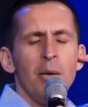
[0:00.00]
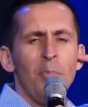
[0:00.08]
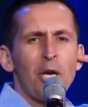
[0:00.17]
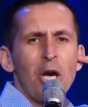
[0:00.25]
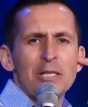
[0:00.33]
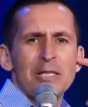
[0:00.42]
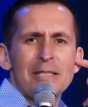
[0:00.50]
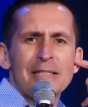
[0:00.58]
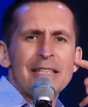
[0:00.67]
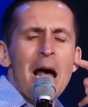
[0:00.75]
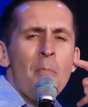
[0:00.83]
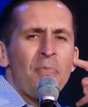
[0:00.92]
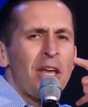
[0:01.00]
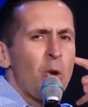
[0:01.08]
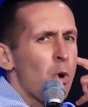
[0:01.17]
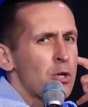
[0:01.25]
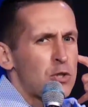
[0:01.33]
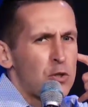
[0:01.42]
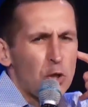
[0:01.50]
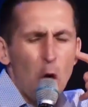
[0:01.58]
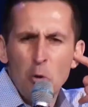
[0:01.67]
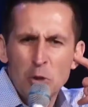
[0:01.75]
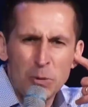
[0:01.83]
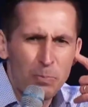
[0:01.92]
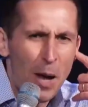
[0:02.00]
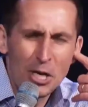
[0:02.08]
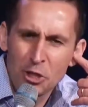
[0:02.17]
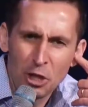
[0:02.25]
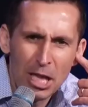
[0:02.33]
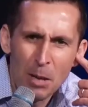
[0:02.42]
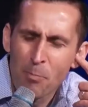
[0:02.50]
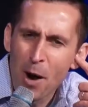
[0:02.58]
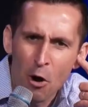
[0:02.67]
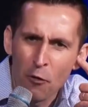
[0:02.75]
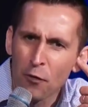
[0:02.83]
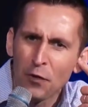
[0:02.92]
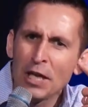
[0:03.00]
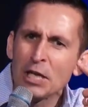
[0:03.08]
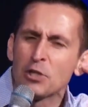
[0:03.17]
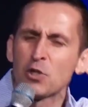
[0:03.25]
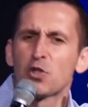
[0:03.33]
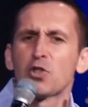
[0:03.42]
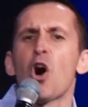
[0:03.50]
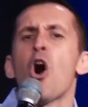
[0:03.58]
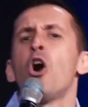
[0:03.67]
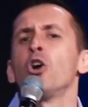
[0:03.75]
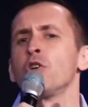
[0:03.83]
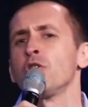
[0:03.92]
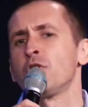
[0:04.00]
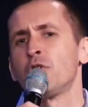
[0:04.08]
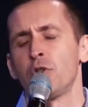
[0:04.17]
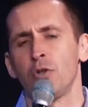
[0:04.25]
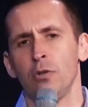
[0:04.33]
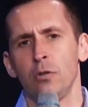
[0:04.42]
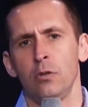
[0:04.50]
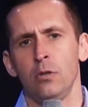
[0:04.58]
because something was so special about these songs.